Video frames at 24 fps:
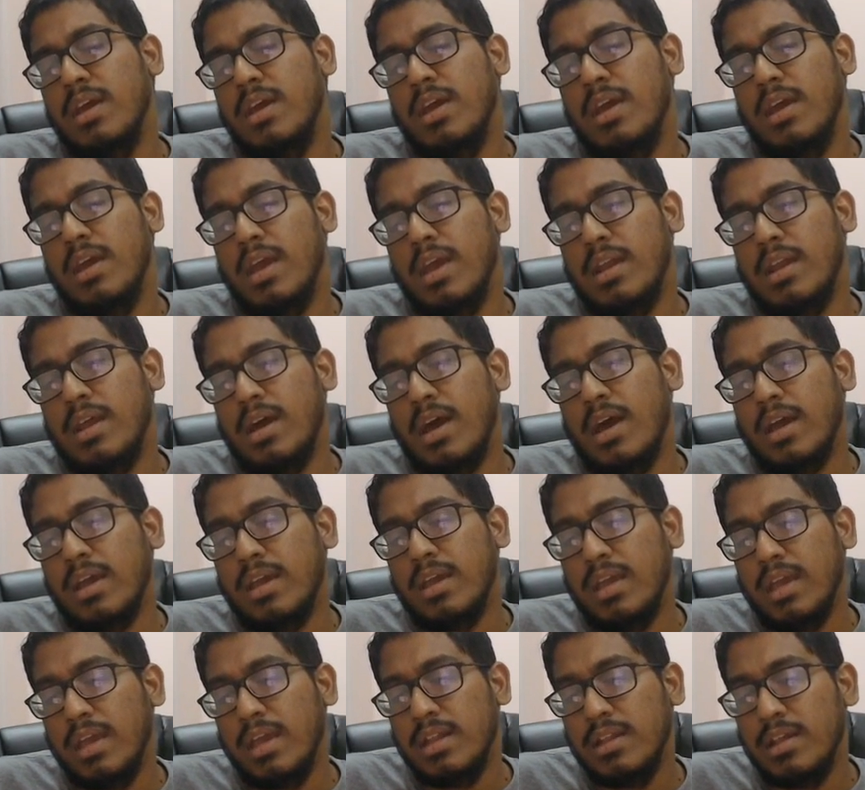And
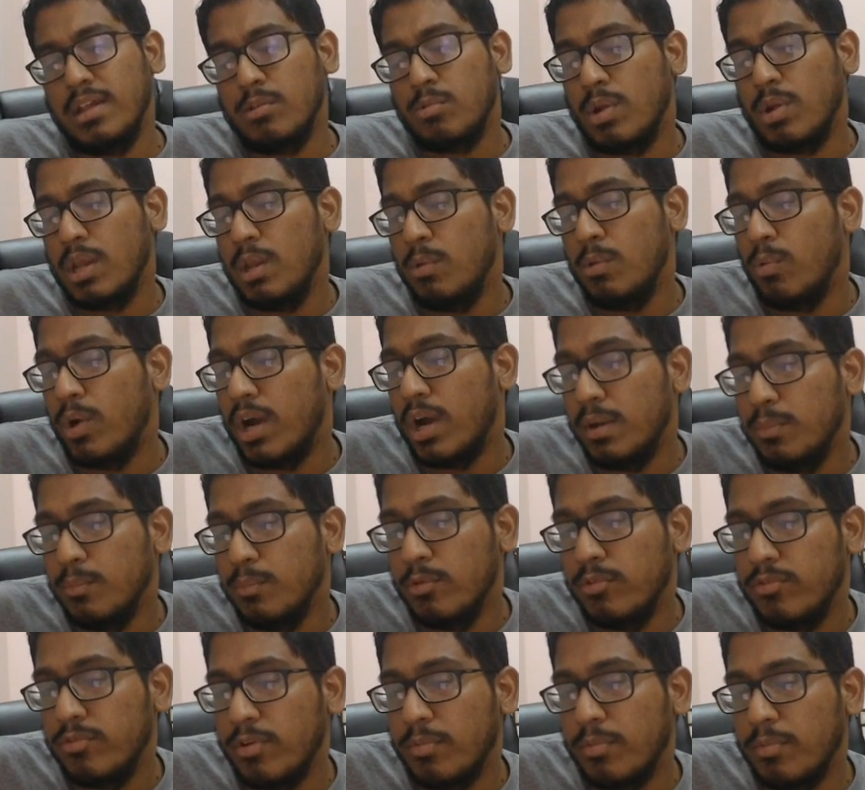again, there's only one
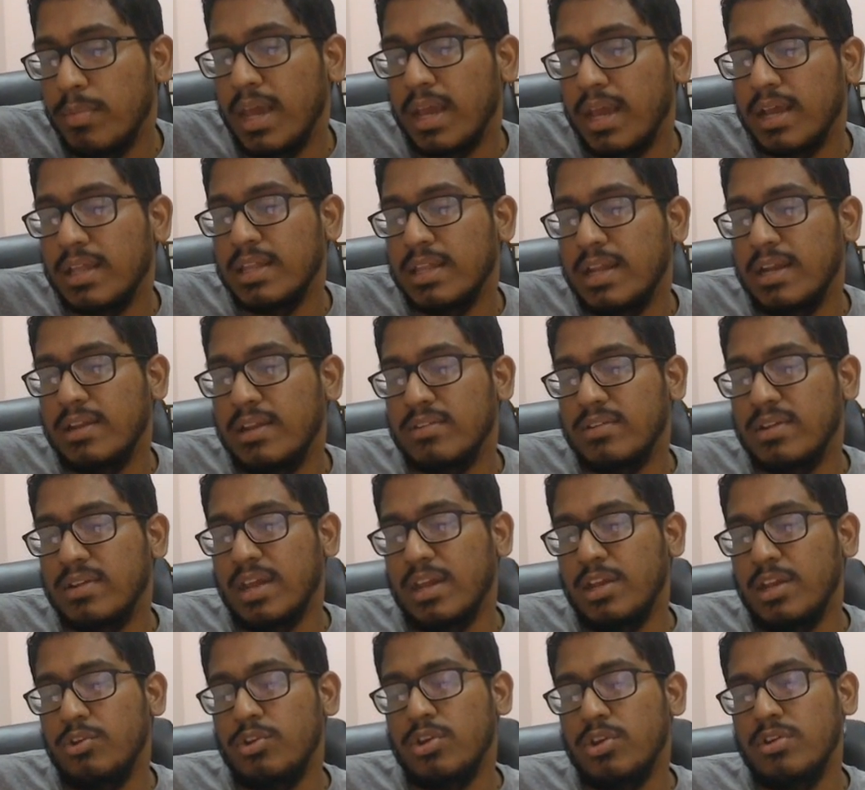move for black, and that is
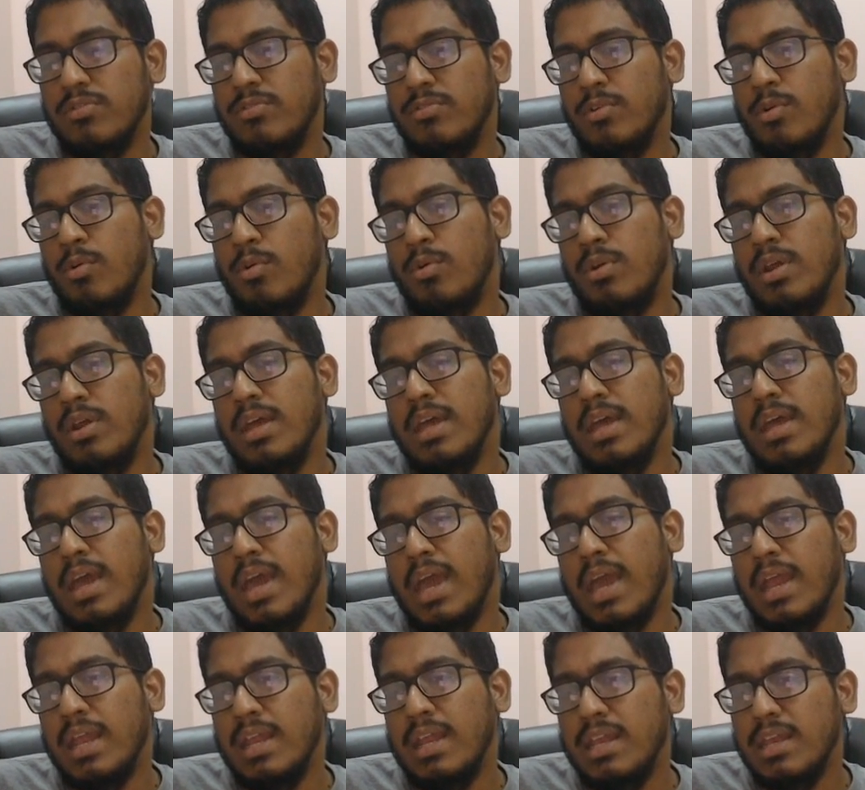knight g4.
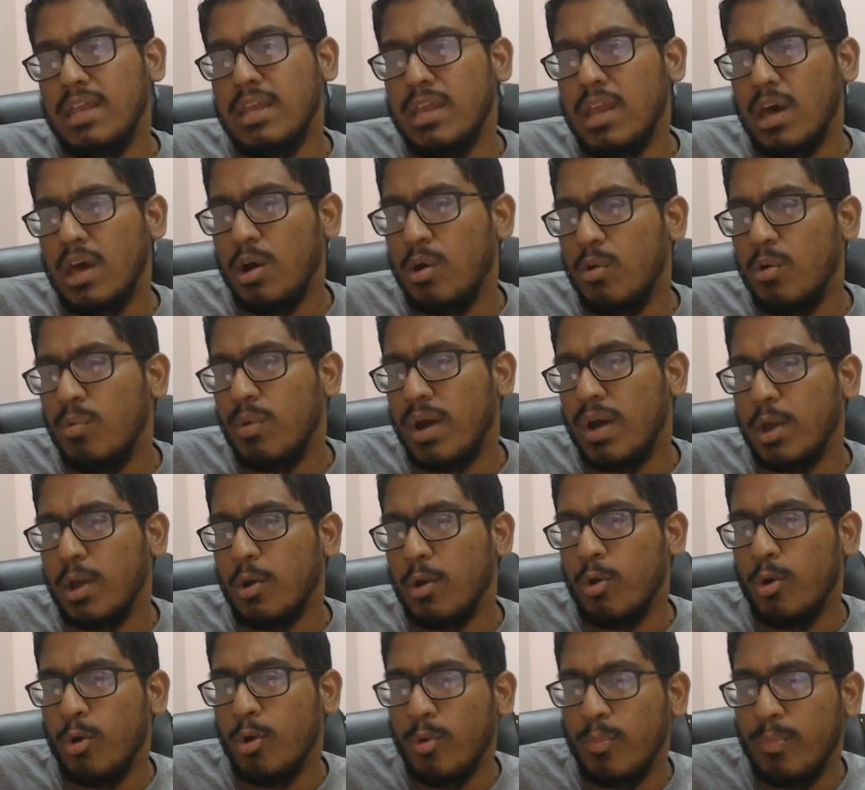And now I
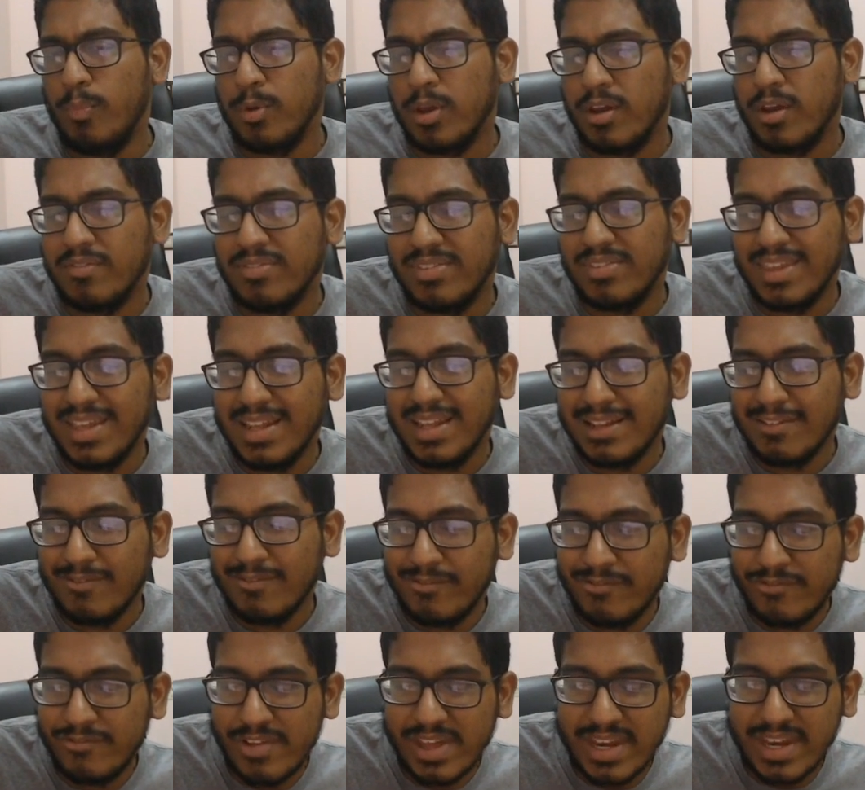hope you have seen the
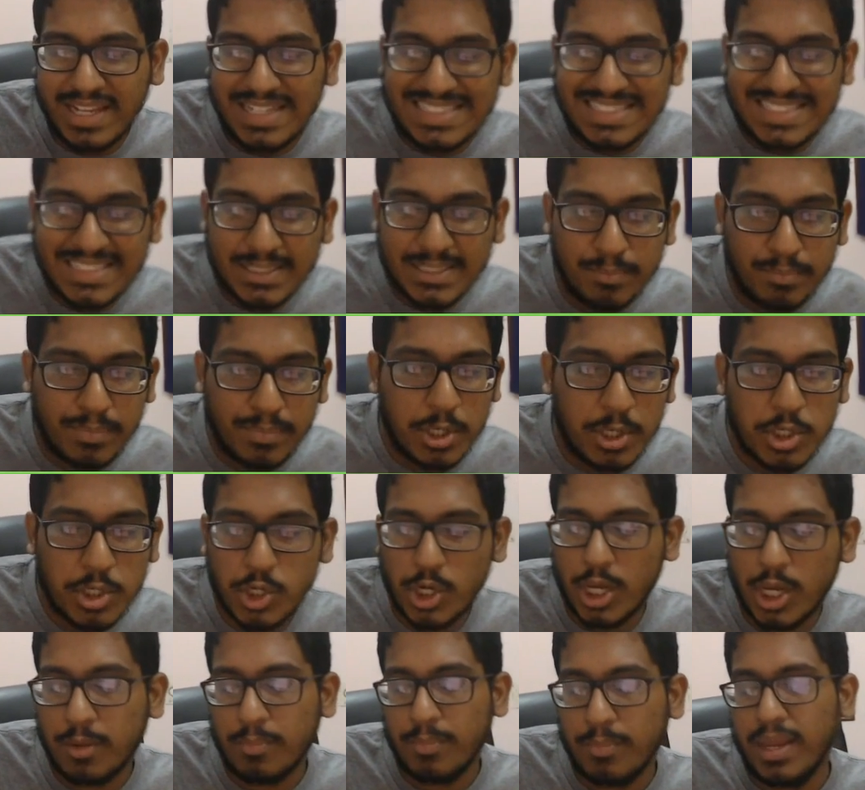very simple
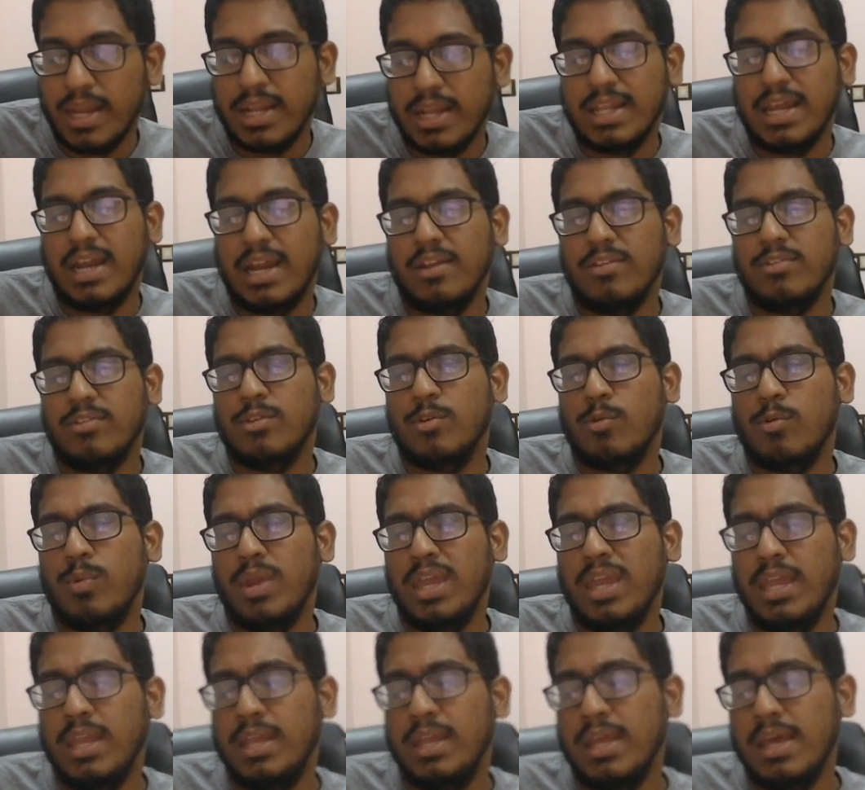checkmate, that is
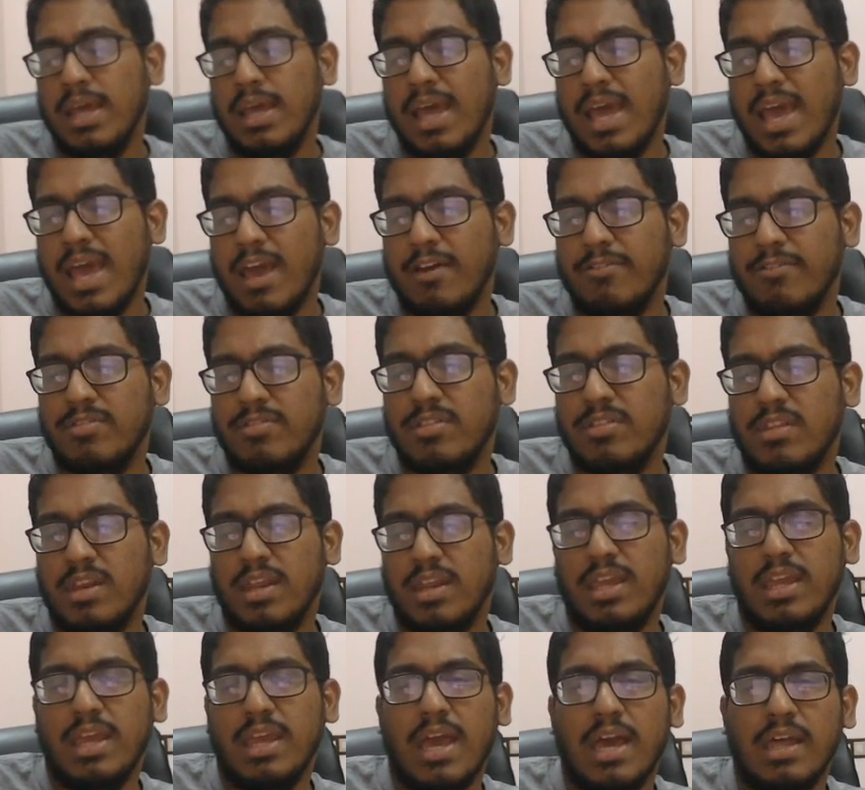queen
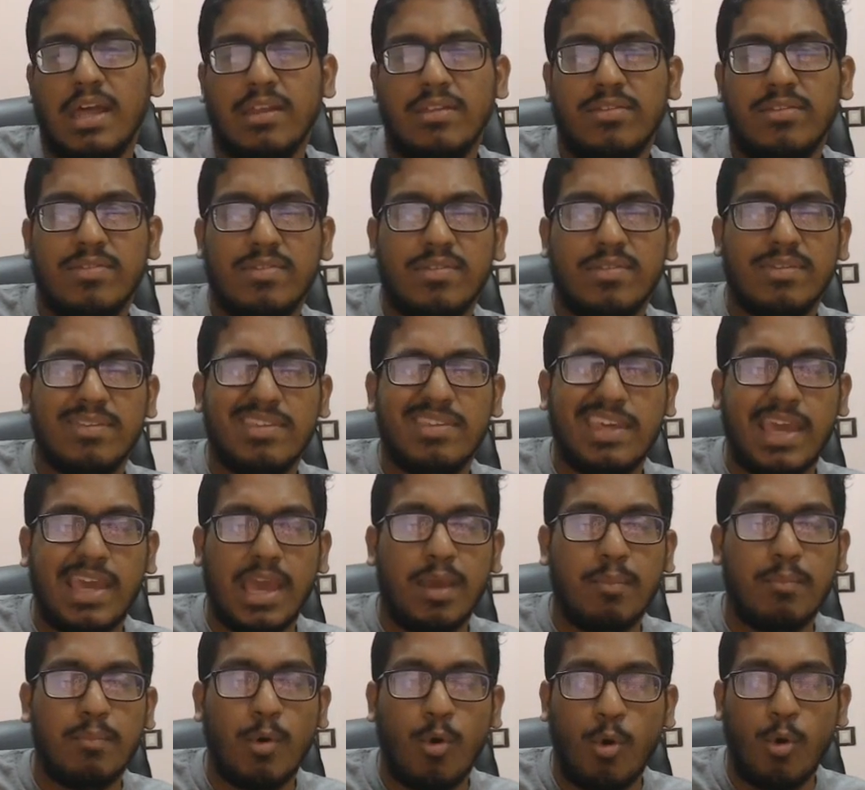f3, and it's
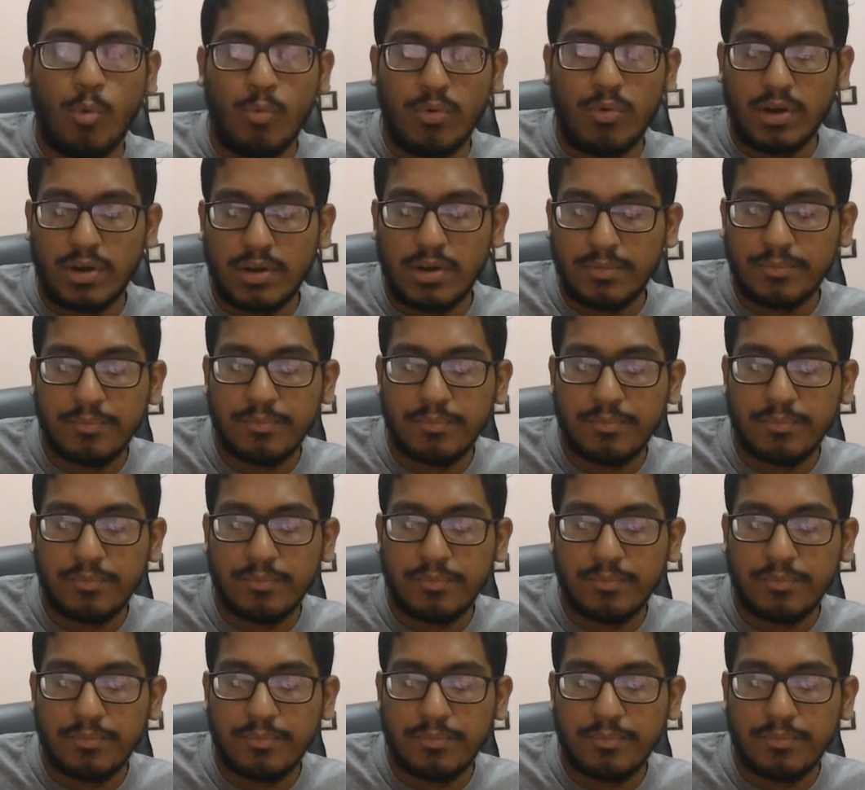game over.